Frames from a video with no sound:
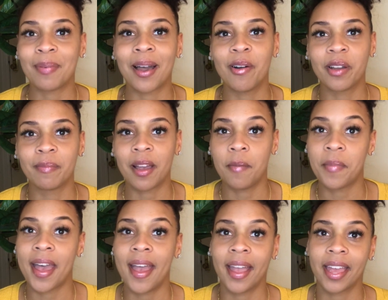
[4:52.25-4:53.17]
out in my
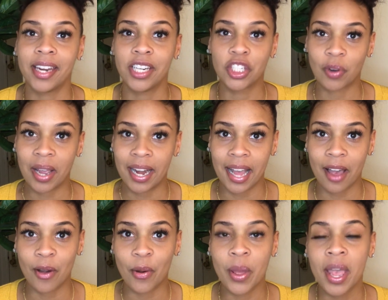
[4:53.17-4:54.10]
bag and it dried
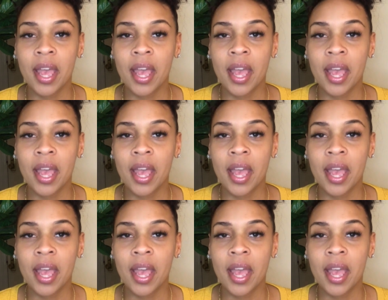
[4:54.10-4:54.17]
out.